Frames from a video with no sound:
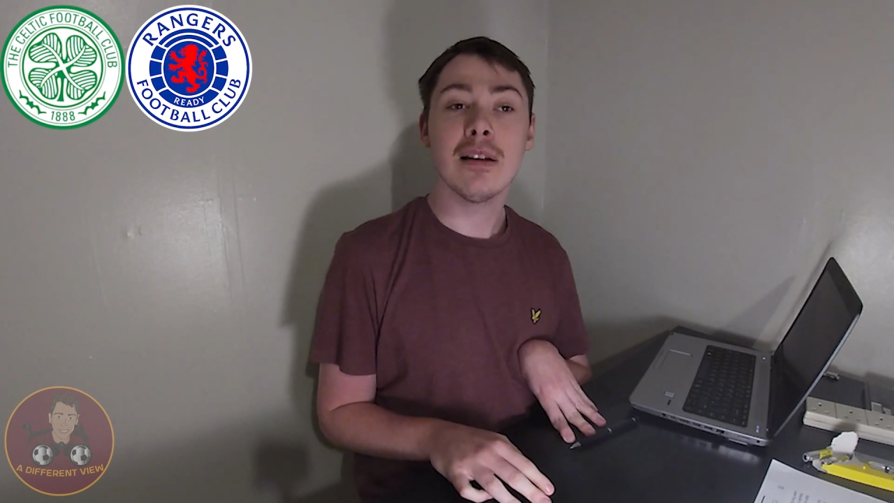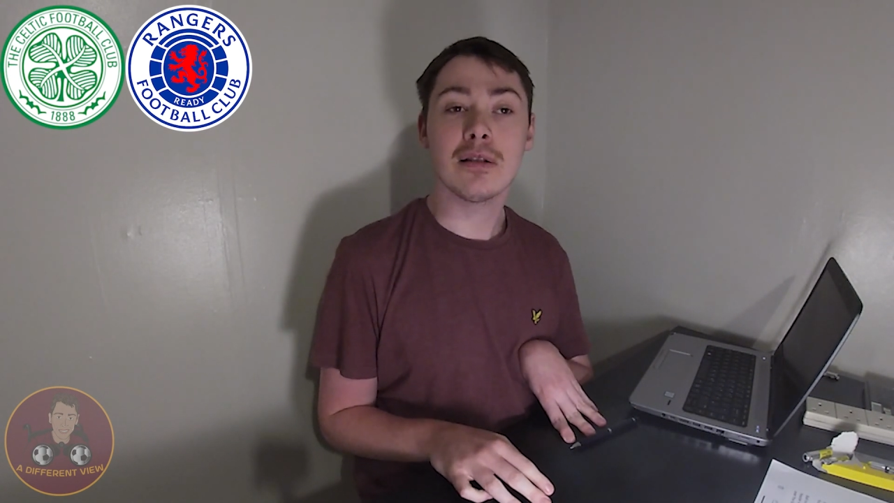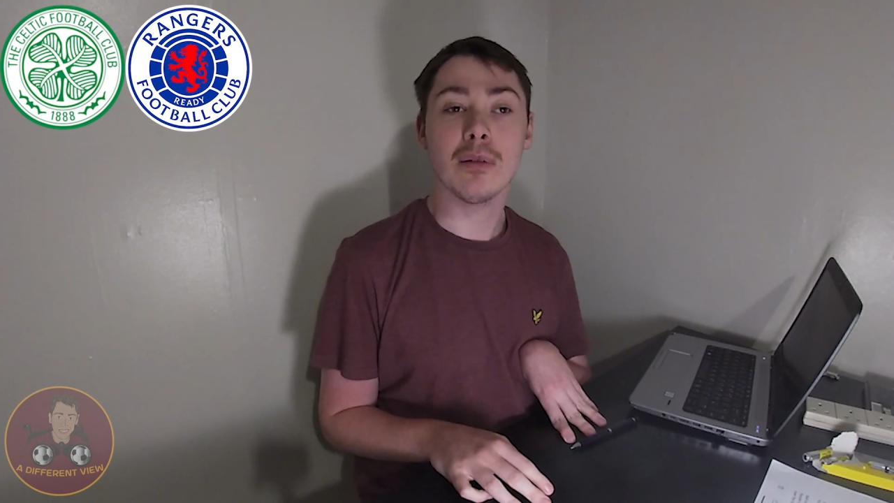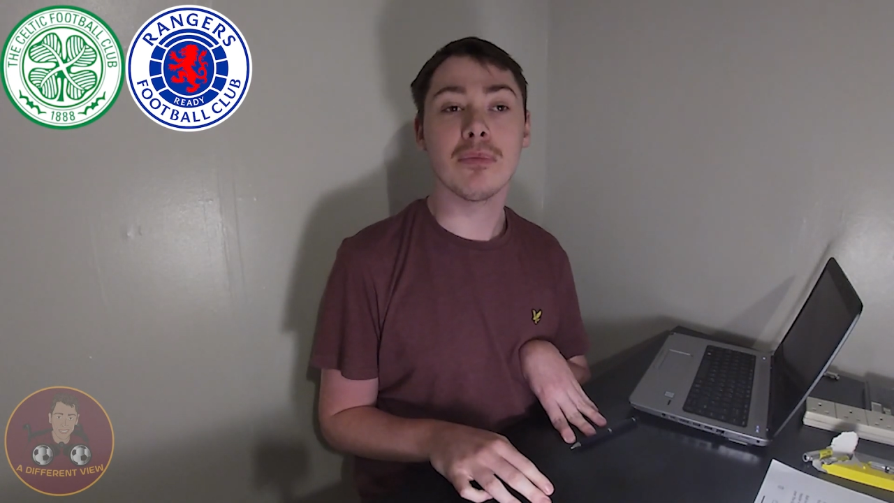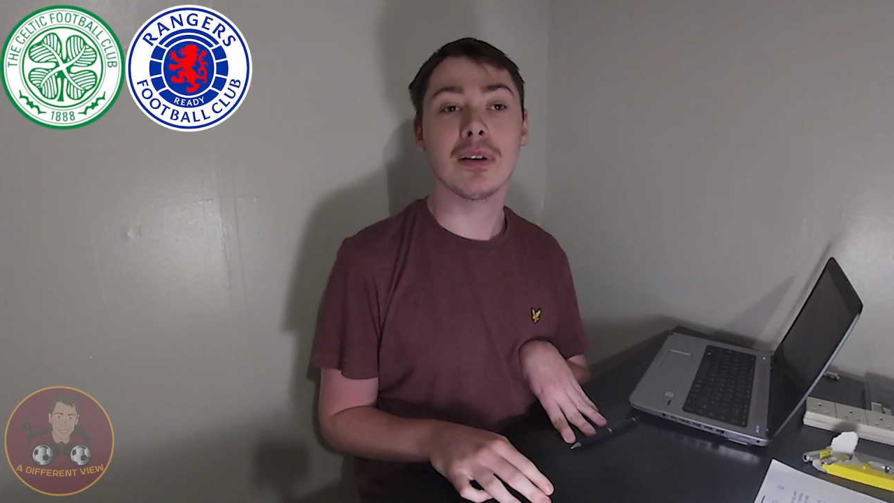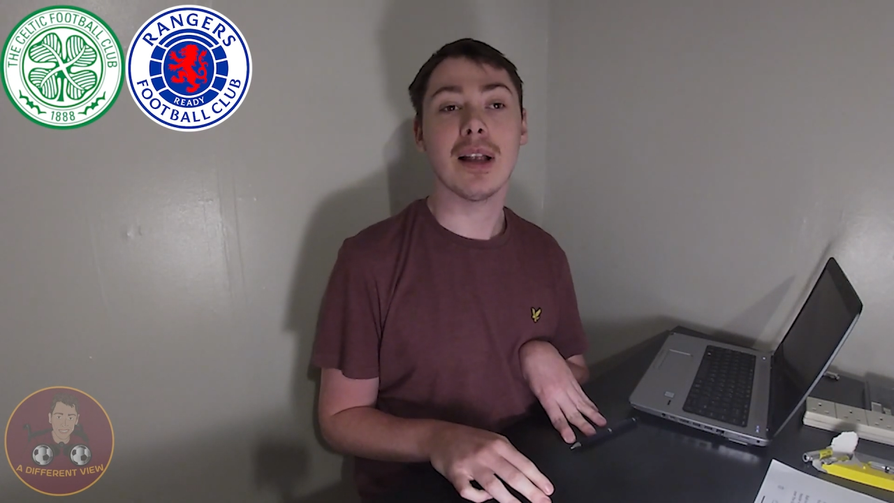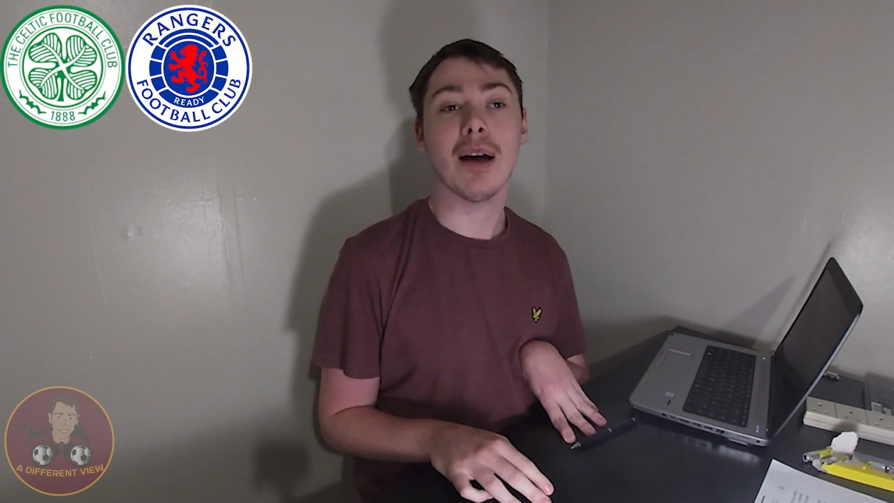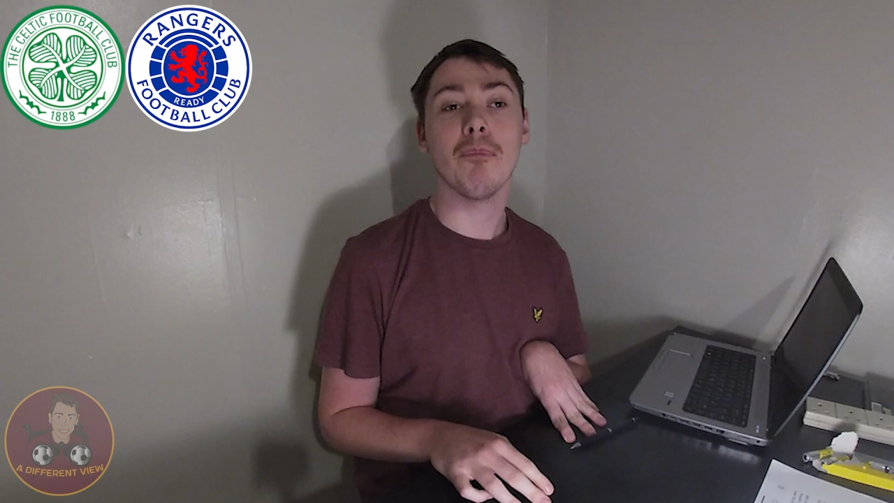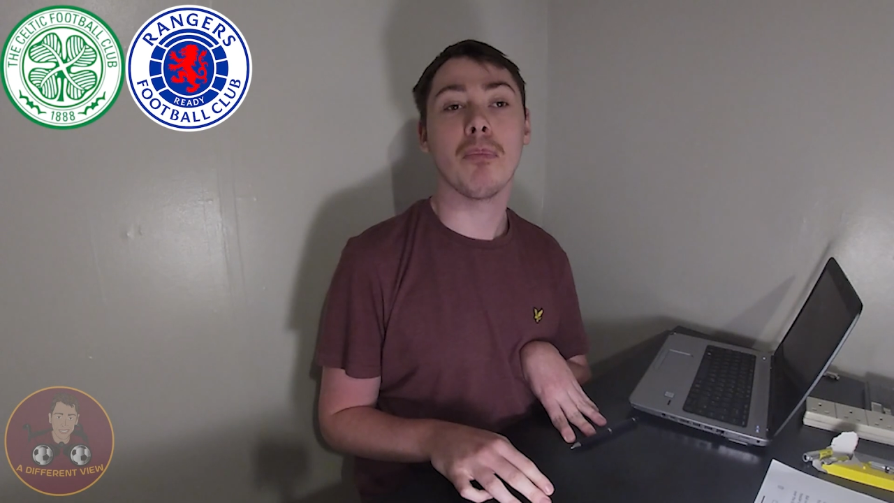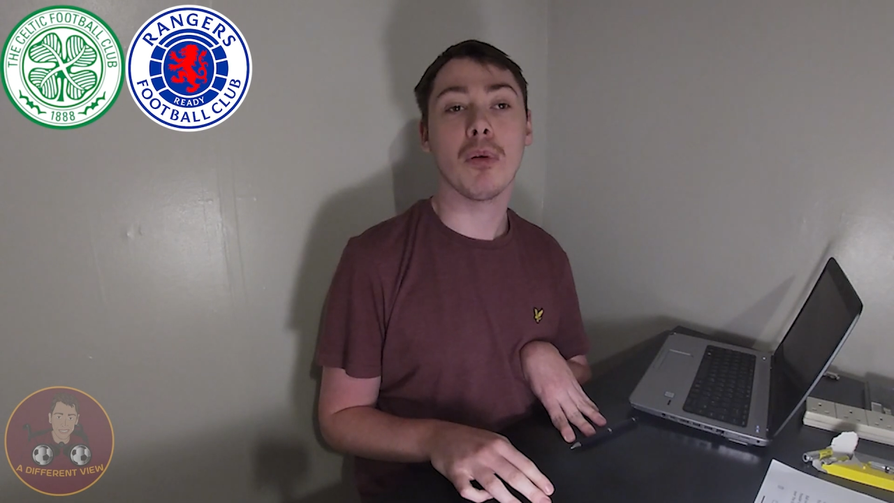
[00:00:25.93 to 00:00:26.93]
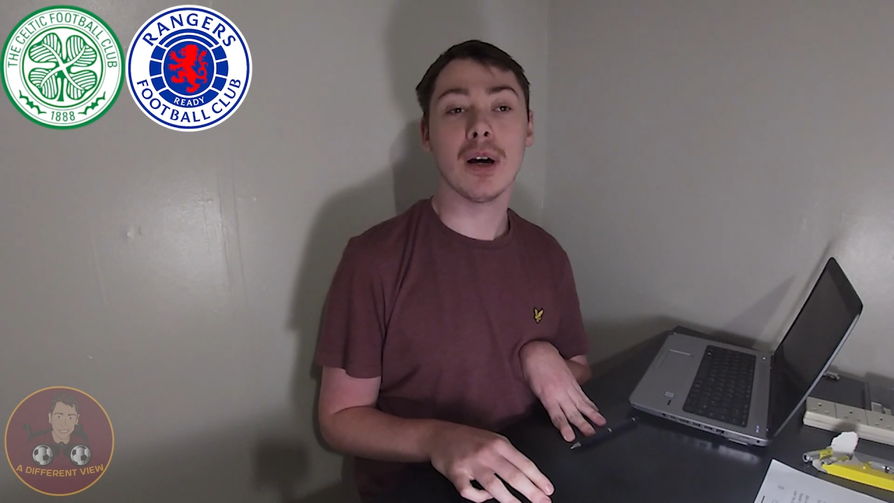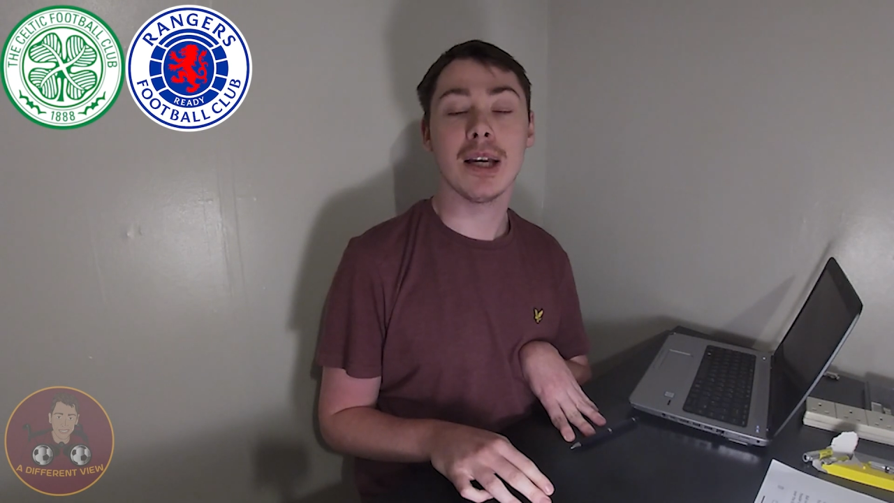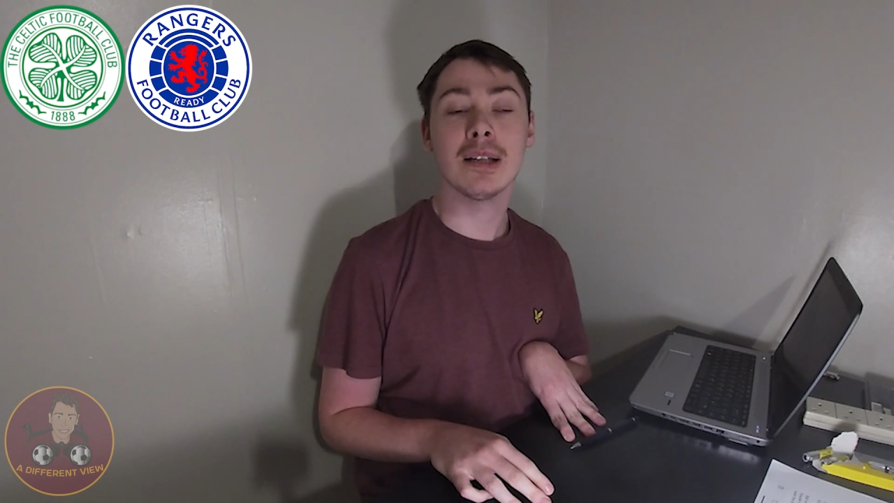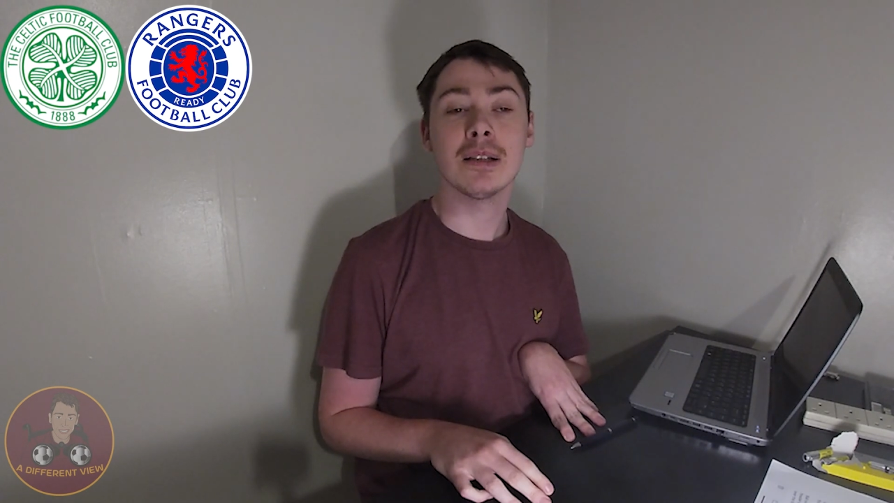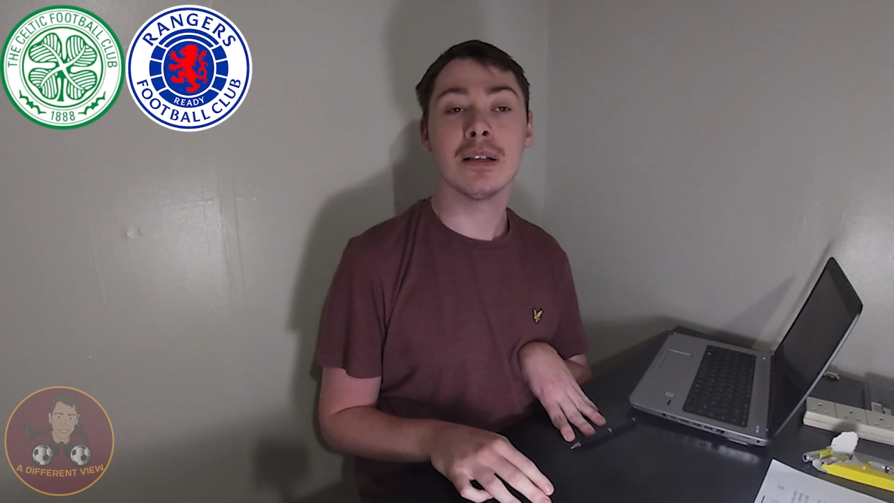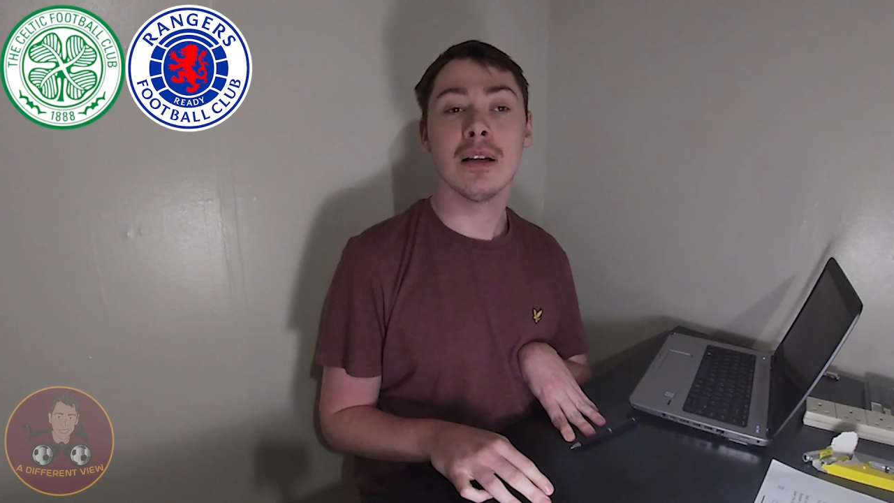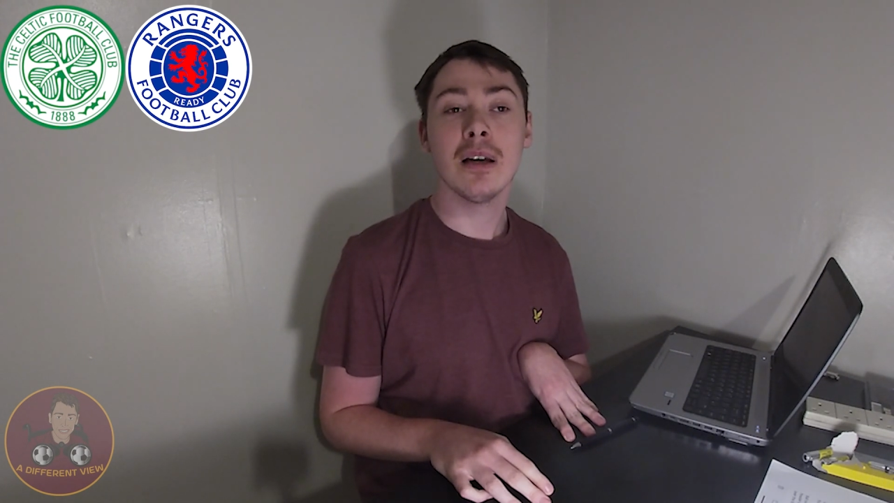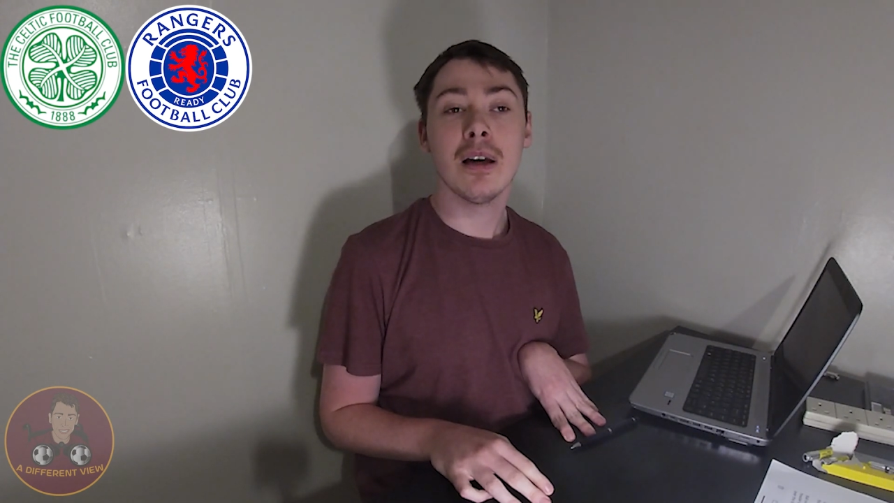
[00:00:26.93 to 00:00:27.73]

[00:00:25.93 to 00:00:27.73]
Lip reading: something in place,